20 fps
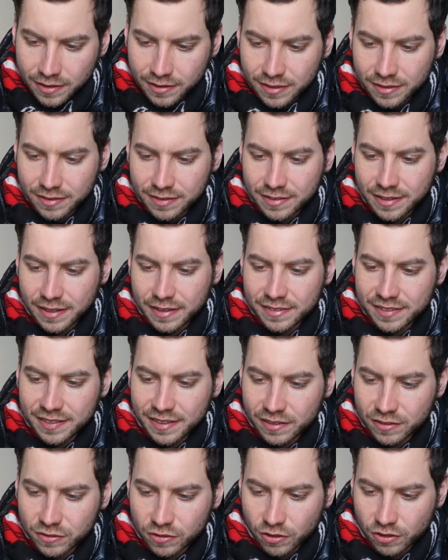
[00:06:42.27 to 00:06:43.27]
The estate
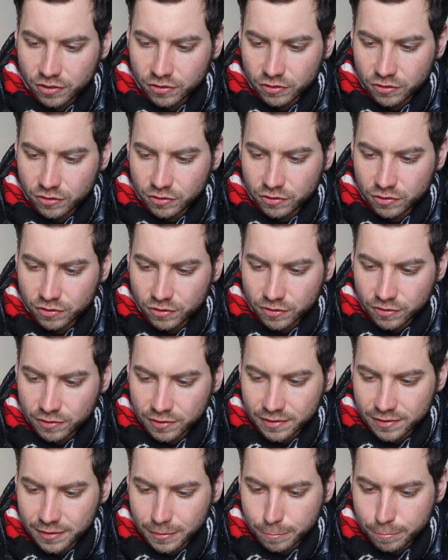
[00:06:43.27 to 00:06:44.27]
tax also
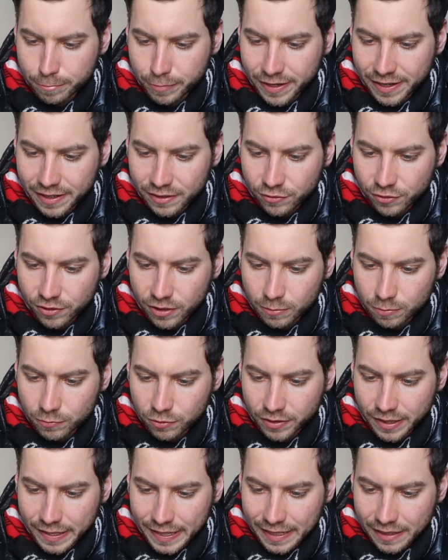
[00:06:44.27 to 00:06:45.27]
serves as a backdrop
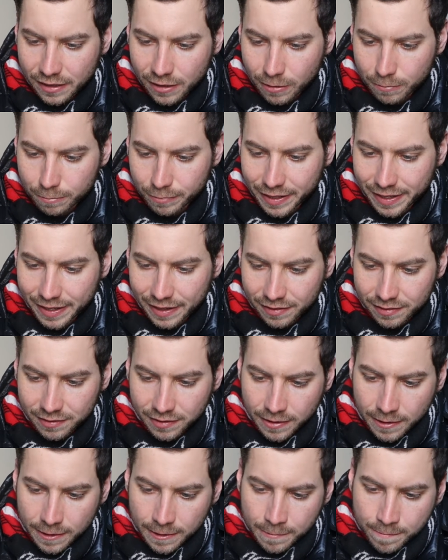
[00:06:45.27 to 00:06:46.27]
to the income tax,